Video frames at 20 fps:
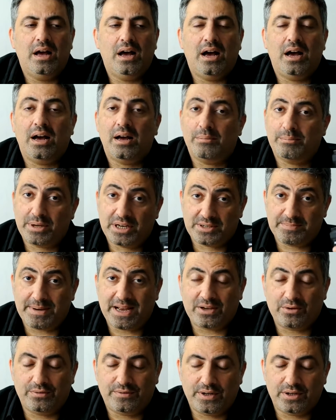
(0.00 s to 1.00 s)
But it's
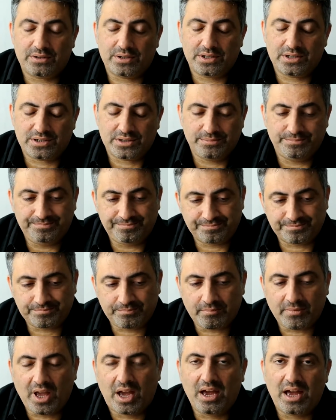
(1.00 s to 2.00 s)
manual focus.
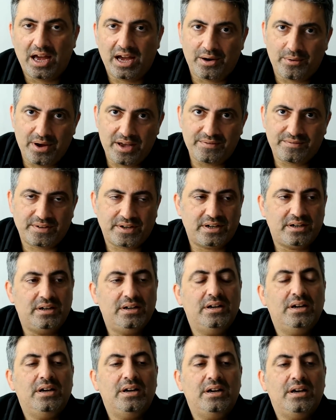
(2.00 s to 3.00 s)
However,
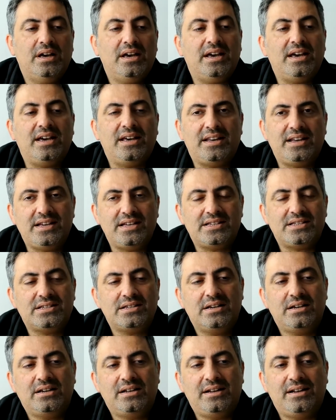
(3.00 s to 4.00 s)
it is
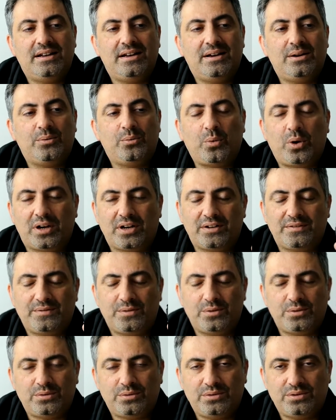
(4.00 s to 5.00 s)

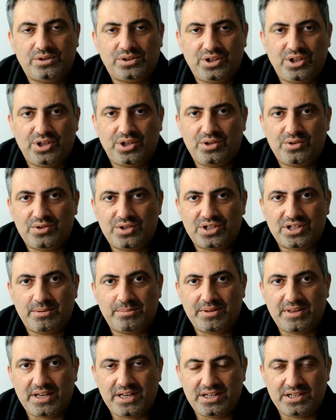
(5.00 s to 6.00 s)
wonderful to use some
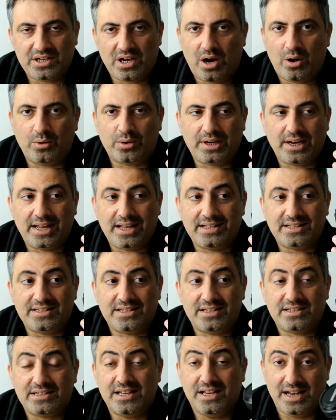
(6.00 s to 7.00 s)
of these older
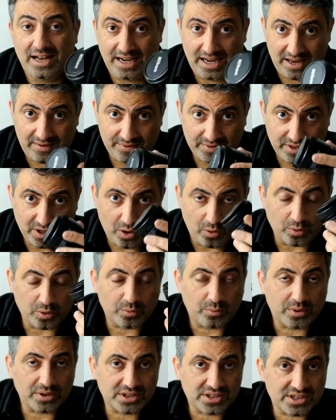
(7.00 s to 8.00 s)
lenses, and even the older
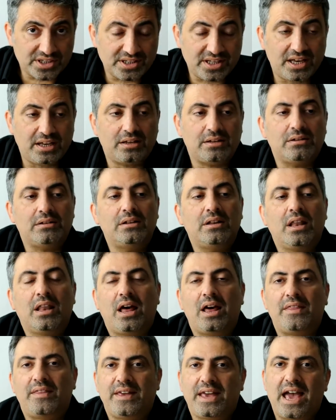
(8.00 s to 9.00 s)
ones still,
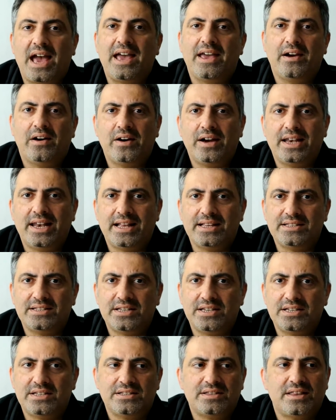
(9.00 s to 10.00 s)
like the AI
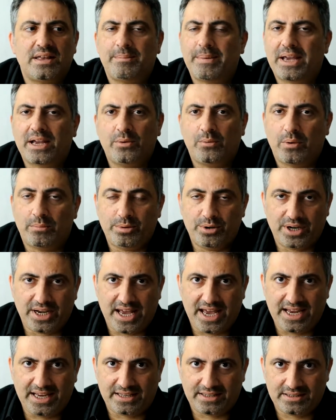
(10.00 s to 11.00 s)
lenses. They make a
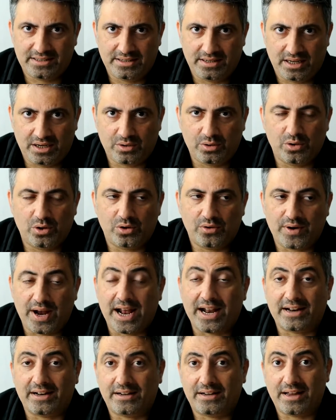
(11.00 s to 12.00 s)
1.8 Nikon
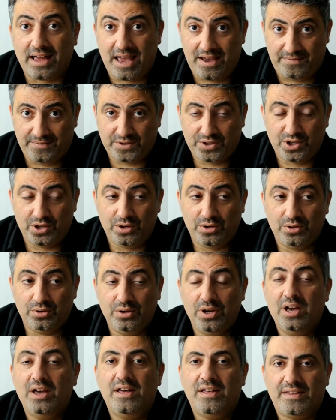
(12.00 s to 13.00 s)
and an f2.
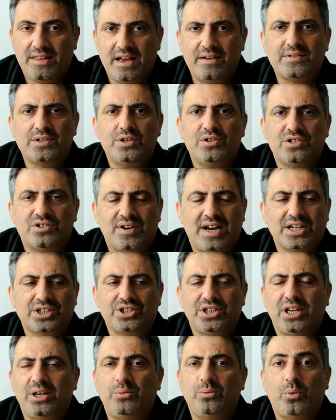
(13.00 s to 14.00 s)
The f2s are
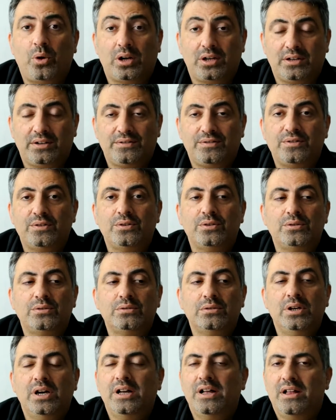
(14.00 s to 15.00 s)
actually wonderful.
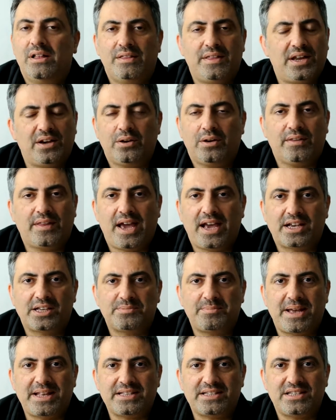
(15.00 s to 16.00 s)
They're not that
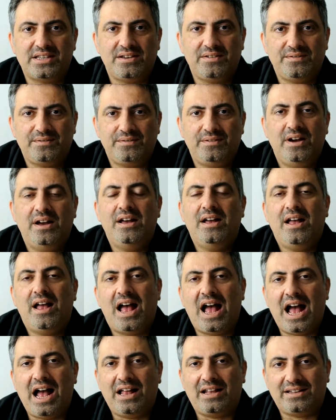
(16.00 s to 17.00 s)
expensive,
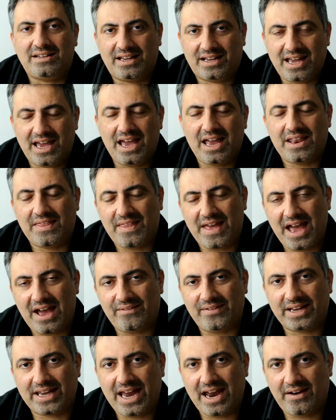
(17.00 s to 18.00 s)
and again, they
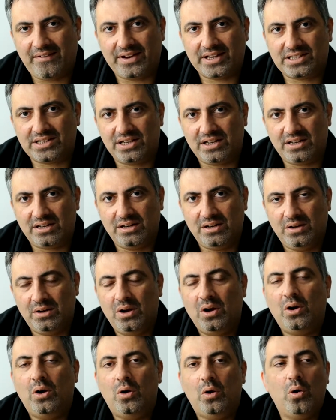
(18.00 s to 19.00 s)
have a character
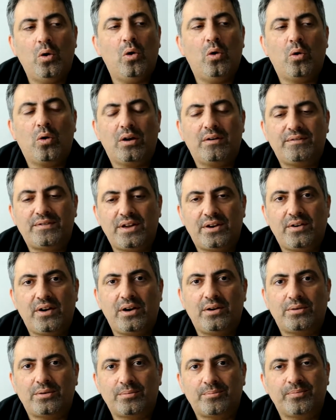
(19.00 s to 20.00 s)
all of their
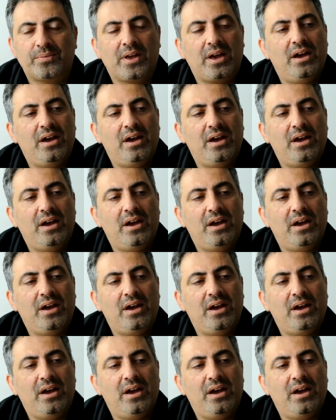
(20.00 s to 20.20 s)
own.